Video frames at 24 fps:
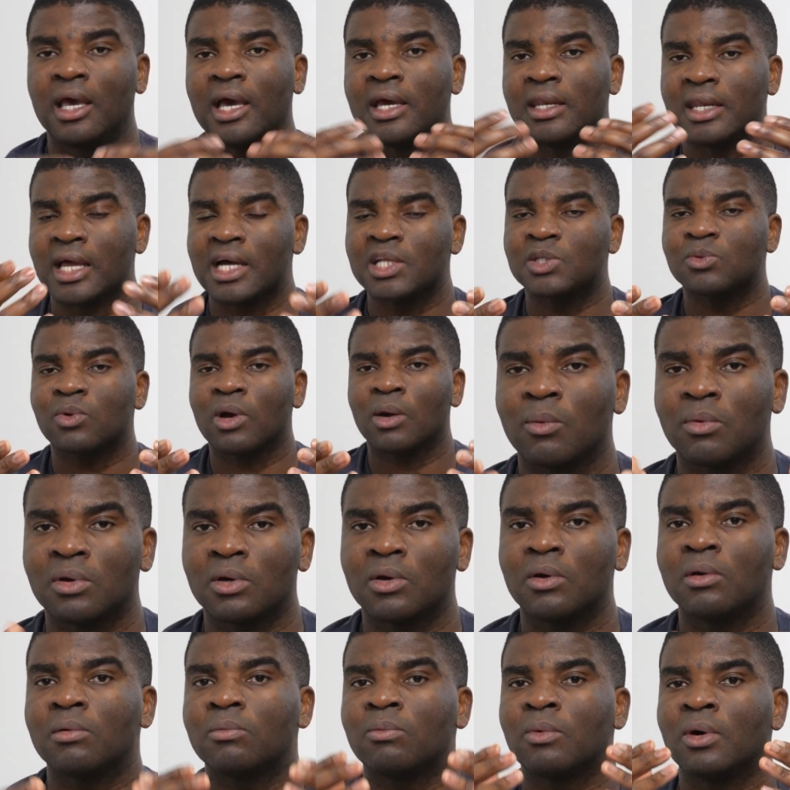And that's why we
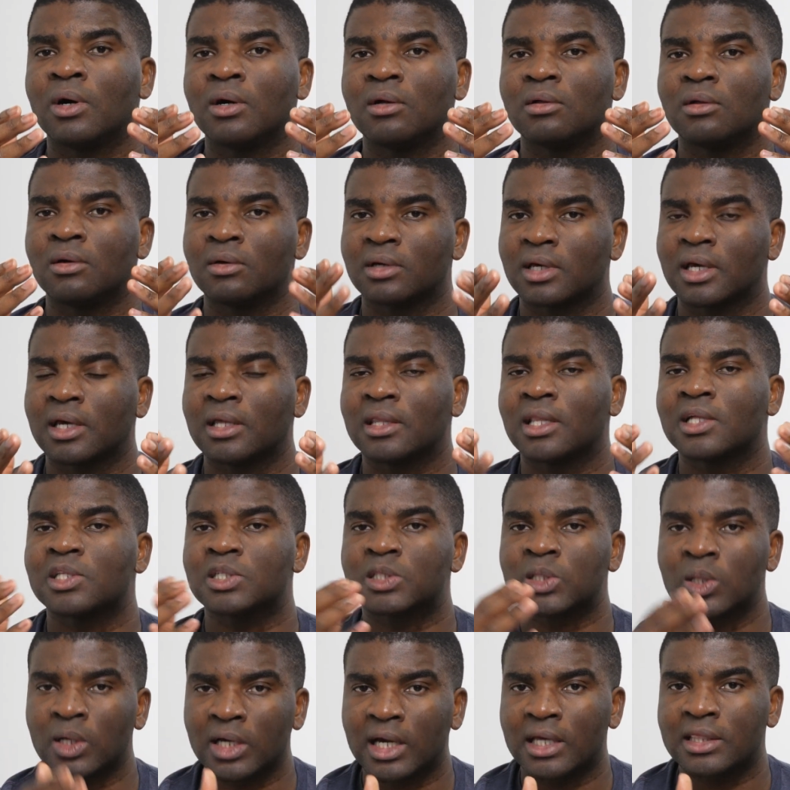go, well, okay,
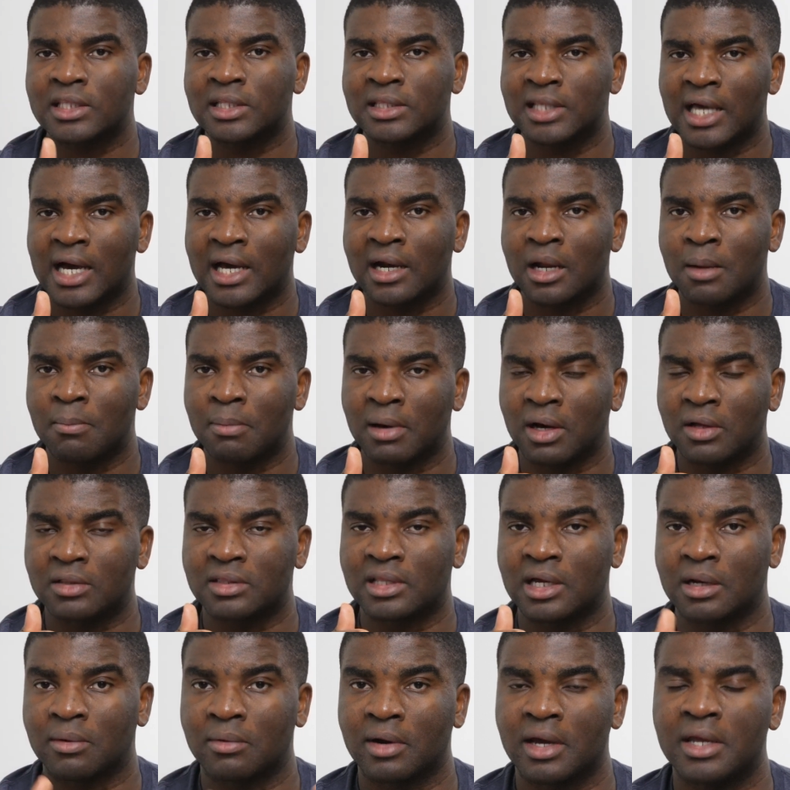let's look at the data about
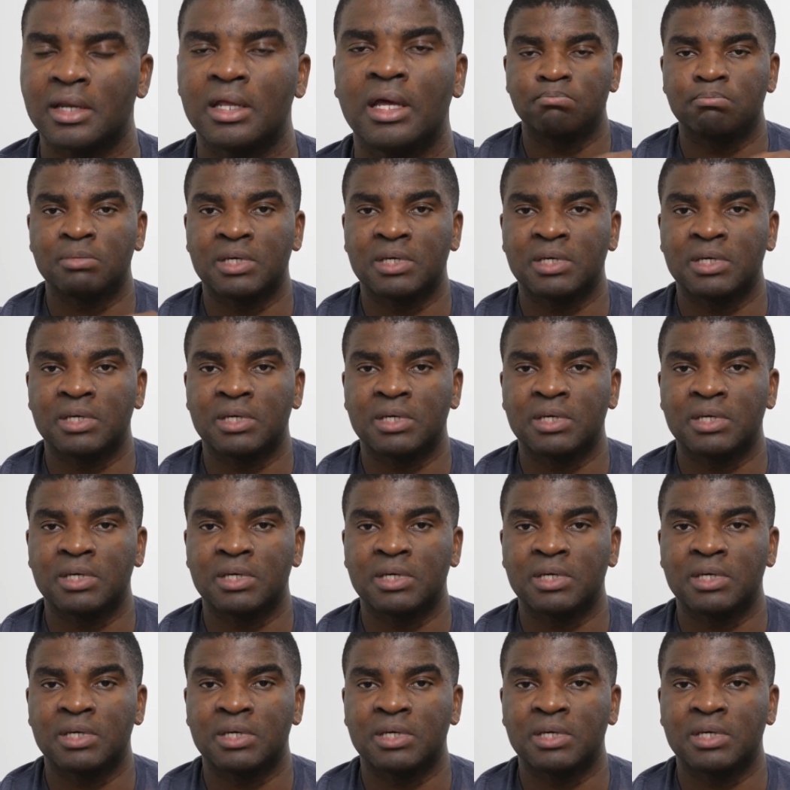that, right?